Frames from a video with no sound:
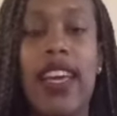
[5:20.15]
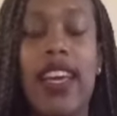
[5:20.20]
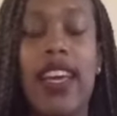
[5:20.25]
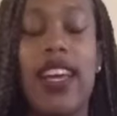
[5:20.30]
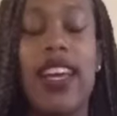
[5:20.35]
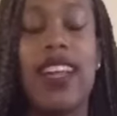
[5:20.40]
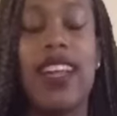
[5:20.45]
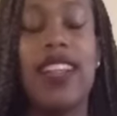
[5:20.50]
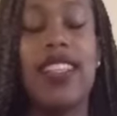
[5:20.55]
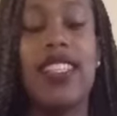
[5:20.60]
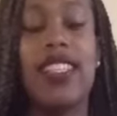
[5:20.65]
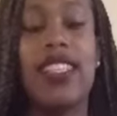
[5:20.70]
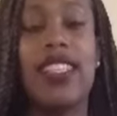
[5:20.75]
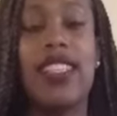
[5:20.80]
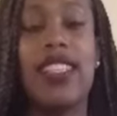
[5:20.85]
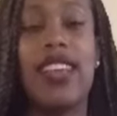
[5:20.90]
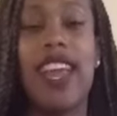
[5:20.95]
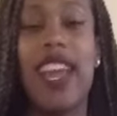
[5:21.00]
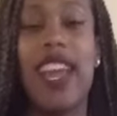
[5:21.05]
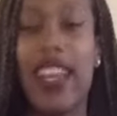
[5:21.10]
It's
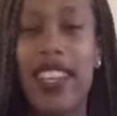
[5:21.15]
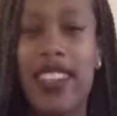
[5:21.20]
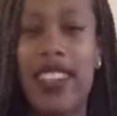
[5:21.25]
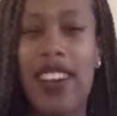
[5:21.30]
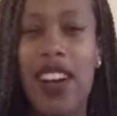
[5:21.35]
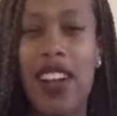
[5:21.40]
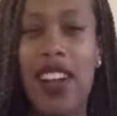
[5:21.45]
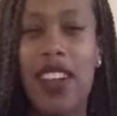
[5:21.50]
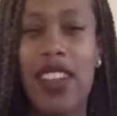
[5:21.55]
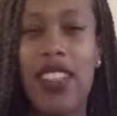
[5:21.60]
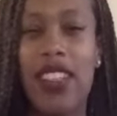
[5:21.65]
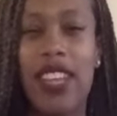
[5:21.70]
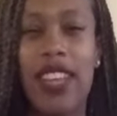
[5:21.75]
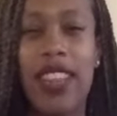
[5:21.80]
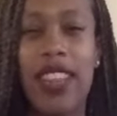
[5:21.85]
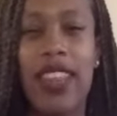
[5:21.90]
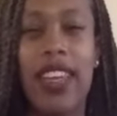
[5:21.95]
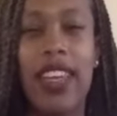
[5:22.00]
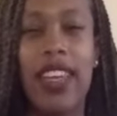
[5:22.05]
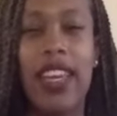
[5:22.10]
$80, I
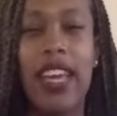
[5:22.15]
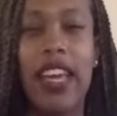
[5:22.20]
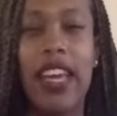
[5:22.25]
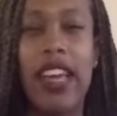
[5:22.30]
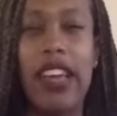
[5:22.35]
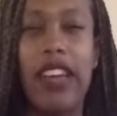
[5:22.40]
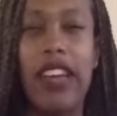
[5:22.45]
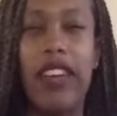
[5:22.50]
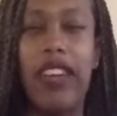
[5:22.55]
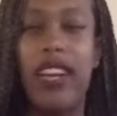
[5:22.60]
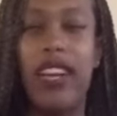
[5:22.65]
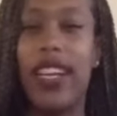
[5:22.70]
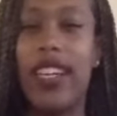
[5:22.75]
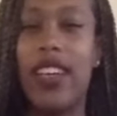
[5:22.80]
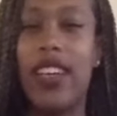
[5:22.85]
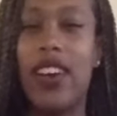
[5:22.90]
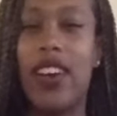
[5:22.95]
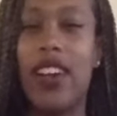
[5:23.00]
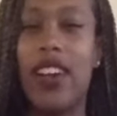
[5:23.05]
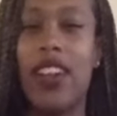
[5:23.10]
think, $80 or
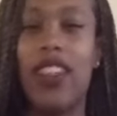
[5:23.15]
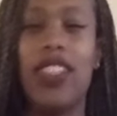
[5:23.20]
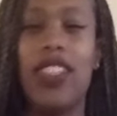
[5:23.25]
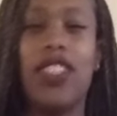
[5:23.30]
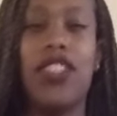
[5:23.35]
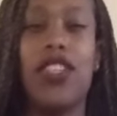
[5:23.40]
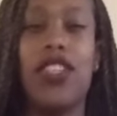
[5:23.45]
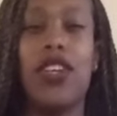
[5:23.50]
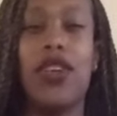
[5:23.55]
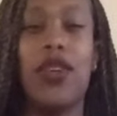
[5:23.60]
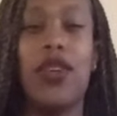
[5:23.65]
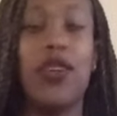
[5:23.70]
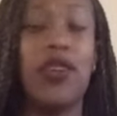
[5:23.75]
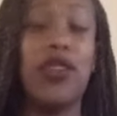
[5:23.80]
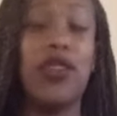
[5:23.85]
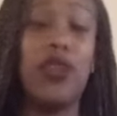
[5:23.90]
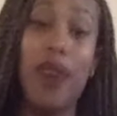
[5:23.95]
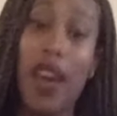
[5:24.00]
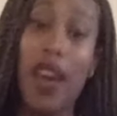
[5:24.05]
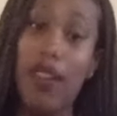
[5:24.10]
$90, so you
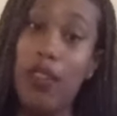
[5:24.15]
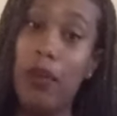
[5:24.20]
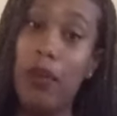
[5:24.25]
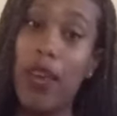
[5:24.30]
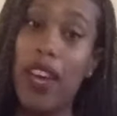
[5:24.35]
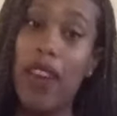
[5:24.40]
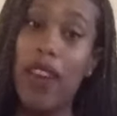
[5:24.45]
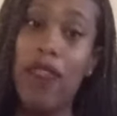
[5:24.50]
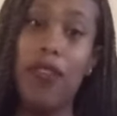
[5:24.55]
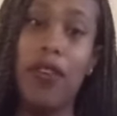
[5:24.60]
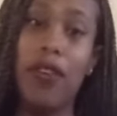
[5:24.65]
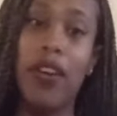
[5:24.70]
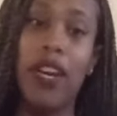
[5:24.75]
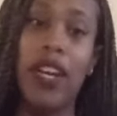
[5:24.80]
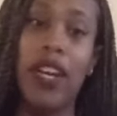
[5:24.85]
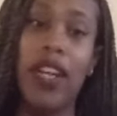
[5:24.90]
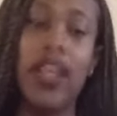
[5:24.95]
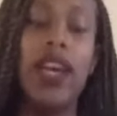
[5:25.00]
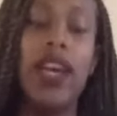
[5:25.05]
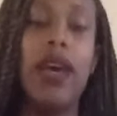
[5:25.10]
do have to pay for
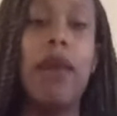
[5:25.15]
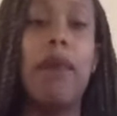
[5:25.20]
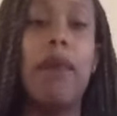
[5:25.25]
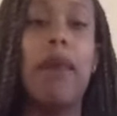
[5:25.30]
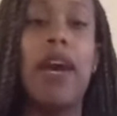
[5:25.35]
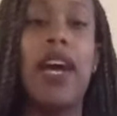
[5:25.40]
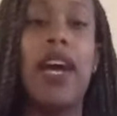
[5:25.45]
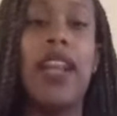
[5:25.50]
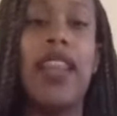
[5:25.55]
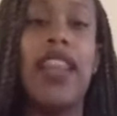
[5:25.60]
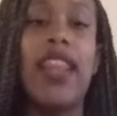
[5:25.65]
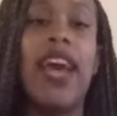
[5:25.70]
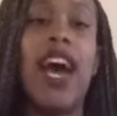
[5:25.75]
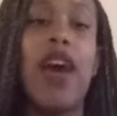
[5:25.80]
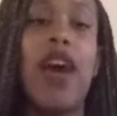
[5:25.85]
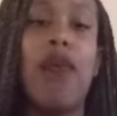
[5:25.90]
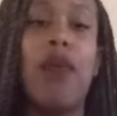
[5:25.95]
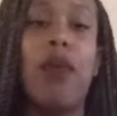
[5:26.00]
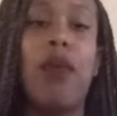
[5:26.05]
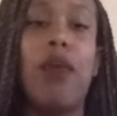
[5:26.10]
it, but
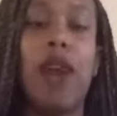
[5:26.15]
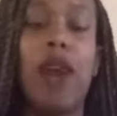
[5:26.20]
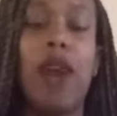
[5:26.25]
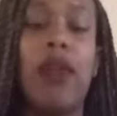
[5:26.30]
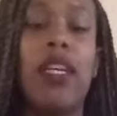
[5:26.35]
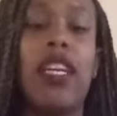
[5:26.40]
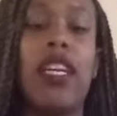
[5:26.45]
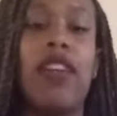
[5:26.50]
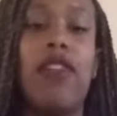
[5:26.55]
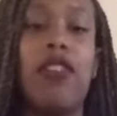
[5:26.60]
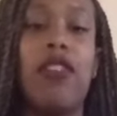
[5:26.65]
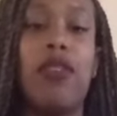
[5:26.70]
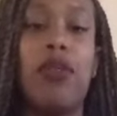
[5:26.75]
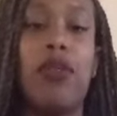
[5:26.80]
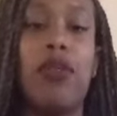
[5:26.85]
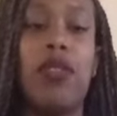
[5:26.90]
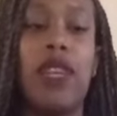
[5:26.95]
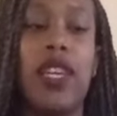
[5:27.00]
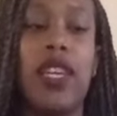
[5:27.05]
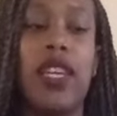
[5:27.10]
that will probably give
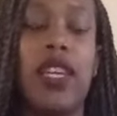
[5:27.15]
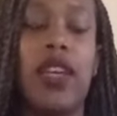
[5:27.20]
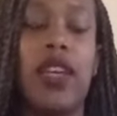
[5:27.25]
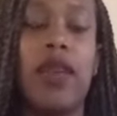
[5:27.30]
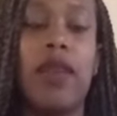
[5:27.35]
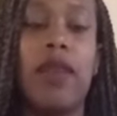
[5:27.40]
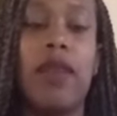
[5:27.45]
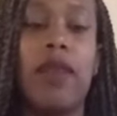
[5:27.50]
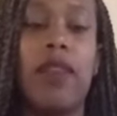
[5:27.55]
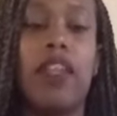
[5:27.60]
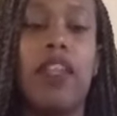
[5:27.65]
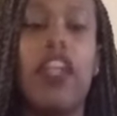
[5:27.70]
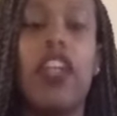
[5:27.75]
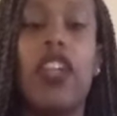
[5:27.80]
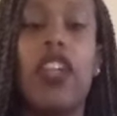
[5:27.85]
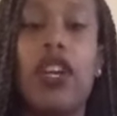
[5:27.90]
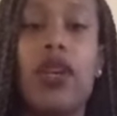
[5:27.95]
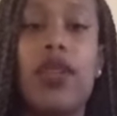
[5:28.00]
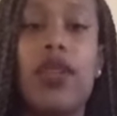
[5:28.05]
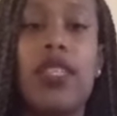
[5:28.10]
you the
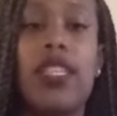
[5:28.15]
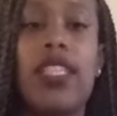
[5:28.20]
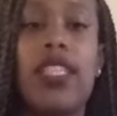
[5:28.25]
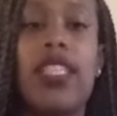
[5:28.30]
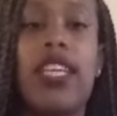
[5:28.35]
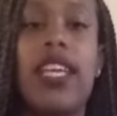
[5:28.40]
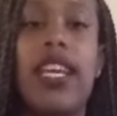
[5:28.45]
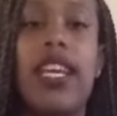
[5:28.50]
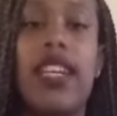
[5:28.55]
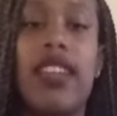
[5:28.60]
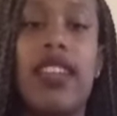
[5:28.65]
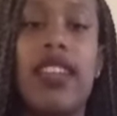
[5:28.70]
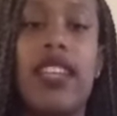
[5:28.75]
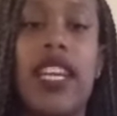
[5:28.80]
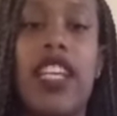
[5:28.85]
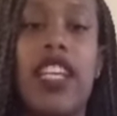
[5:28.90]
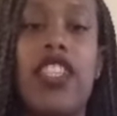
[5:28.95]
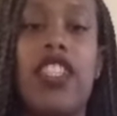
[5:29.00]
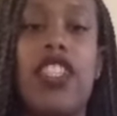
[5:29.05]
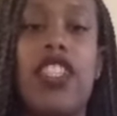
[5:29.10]
closest
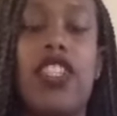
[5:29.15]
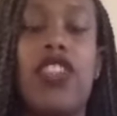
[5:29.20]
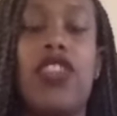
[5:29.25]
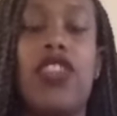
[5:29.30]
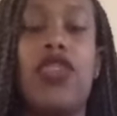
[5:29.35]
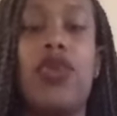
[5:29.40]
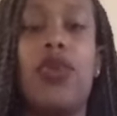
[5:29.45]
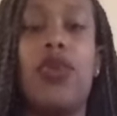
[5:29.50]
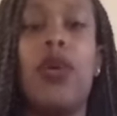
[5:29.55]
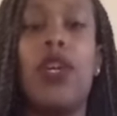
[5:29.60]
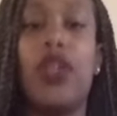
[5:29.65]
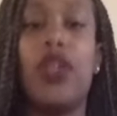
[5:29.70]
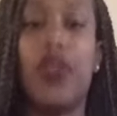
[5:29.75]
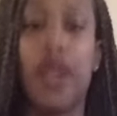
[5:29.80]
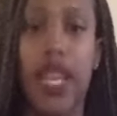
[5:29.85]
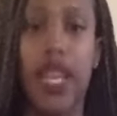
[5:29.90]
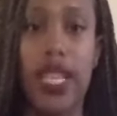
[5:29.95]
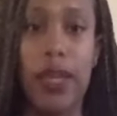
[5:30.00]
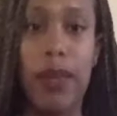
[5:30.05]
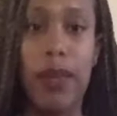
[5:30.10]
inclination to what you
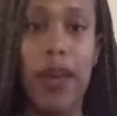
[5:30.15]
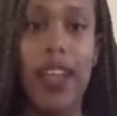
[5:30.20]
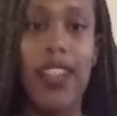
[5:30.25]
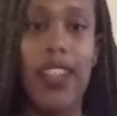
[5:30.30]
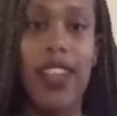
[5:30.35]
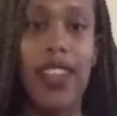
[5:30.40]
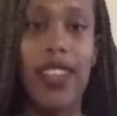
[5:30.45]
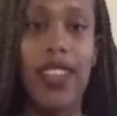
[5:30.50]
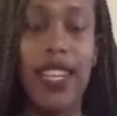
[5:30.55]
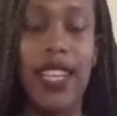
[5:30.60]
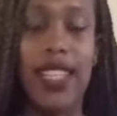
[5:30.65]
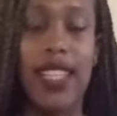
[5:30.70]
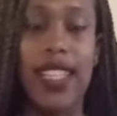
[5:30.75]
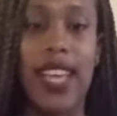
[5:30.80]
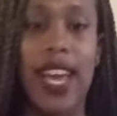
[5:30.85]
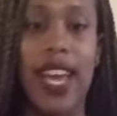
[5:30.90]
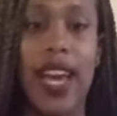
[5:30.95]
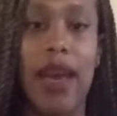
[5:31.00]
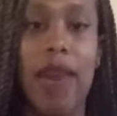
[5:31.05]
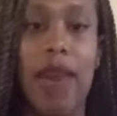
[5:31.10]
can expect on the
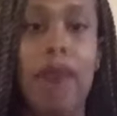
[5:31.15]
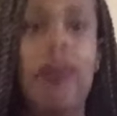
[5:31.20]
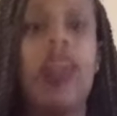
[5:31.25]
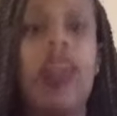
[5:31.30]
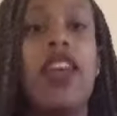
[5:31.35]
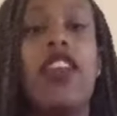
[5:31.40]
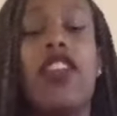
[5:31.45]
exam.